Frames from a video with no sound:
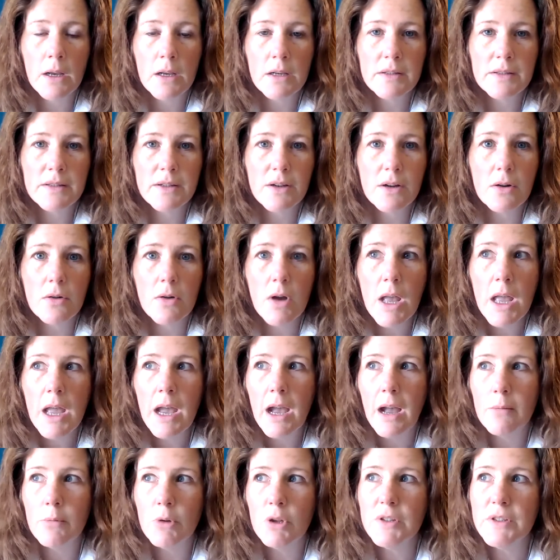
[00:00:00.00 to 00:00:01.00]
So
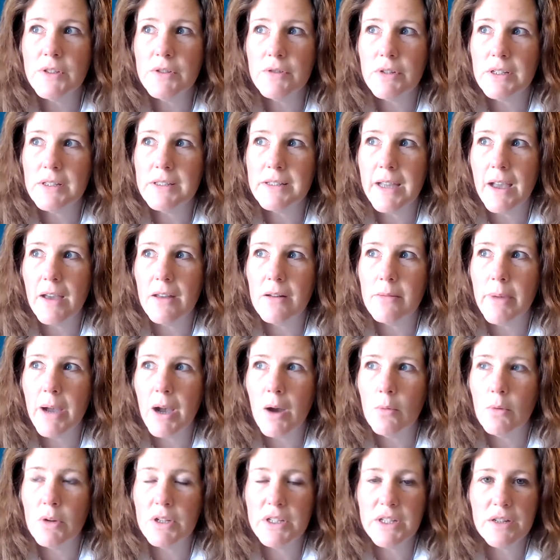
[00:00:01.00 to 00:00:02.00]
I'm all stressed out
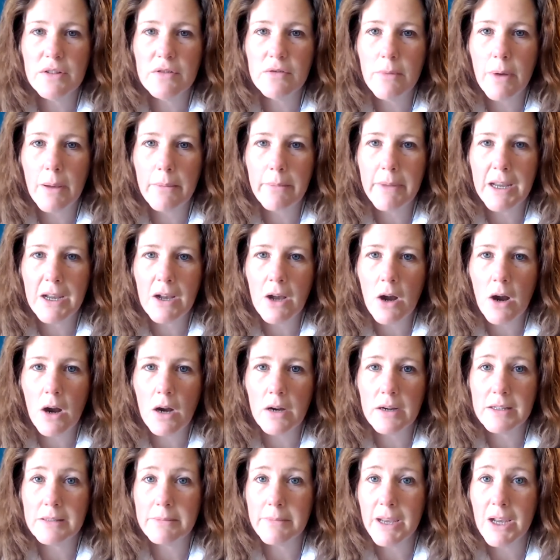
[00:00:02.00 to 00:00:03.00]
about what to do about my car
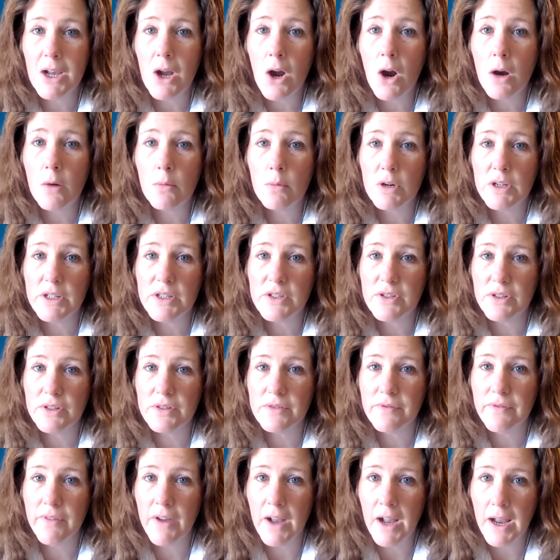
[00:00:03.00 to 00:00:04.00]
because my car works
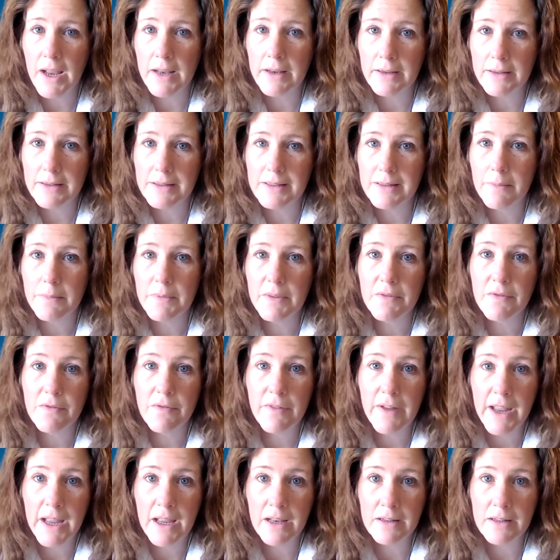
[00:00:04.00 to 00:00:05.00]
just fine, except the
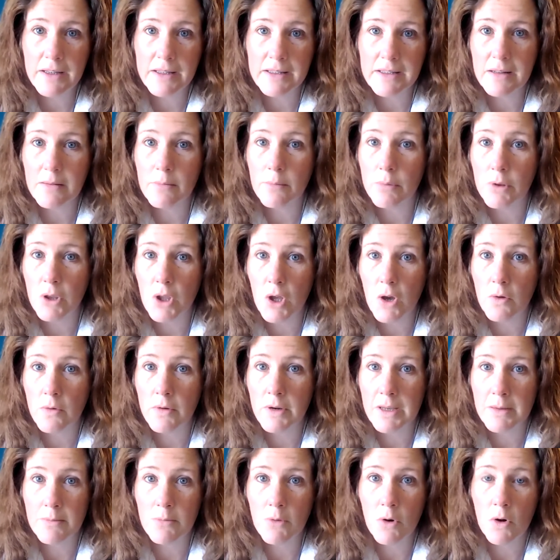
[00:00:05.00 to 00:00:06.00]
fan doesn't blow
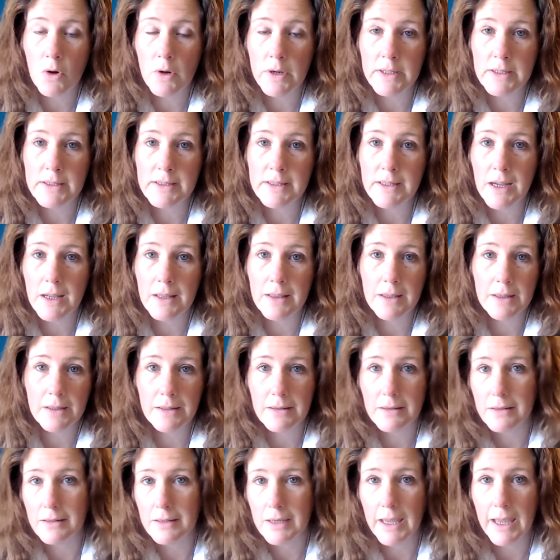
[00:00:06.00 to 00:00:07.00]
anymore inside
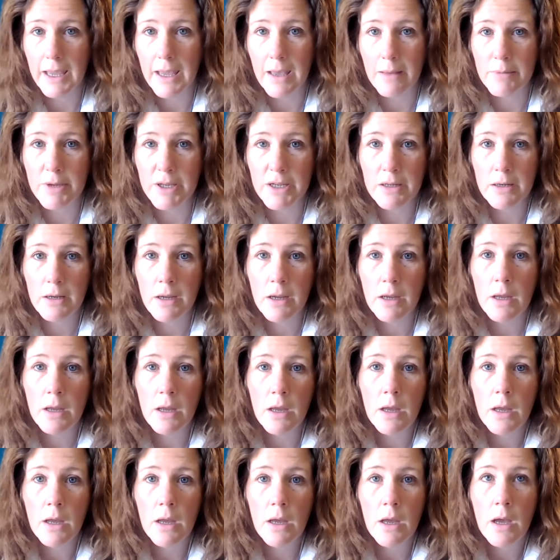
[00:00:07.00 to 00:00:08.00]
the cabin.
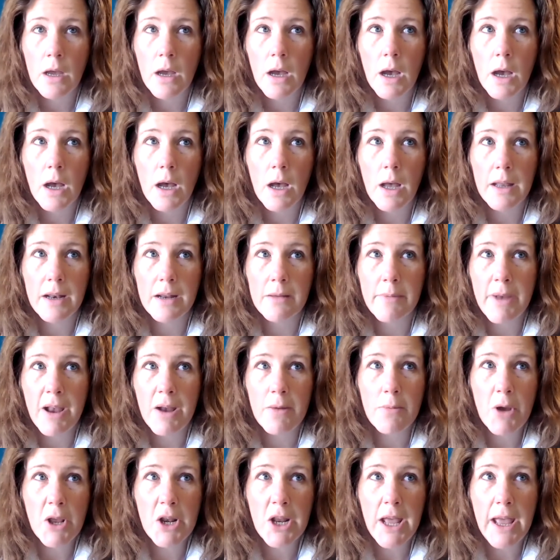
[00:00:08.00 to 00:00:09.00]
And I may
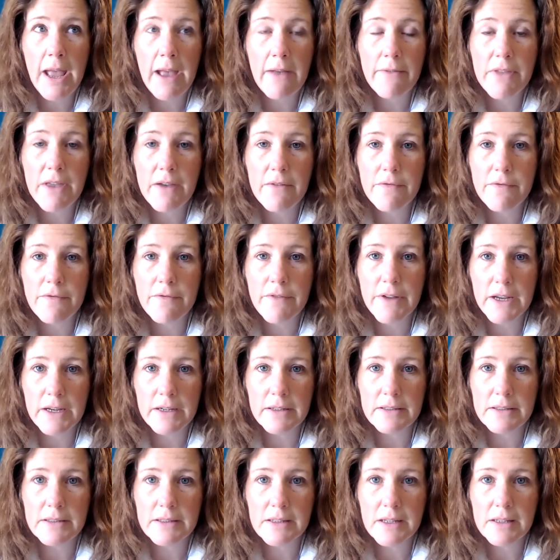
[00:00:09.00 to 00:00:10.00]
or may not have that
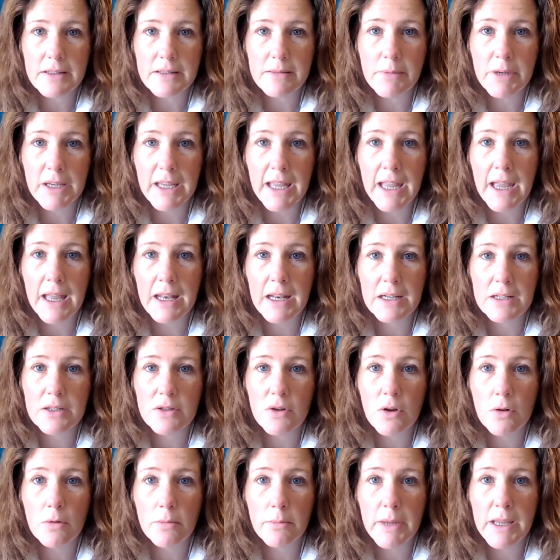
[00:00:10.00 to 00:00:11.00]
fixed because the mechanic
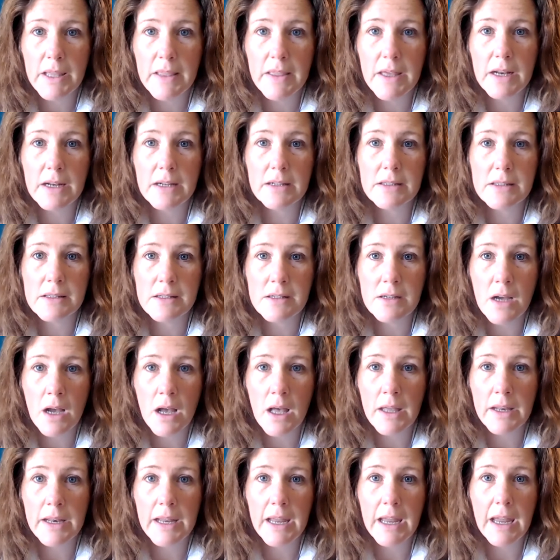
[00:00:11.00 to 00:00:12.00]
told me that it's
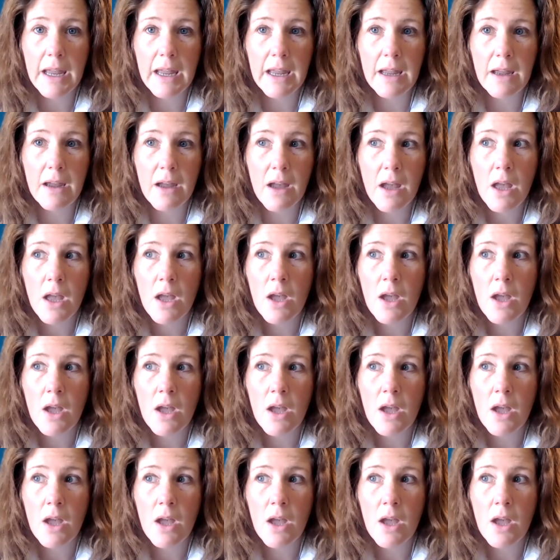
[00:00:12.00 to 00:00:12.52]
not a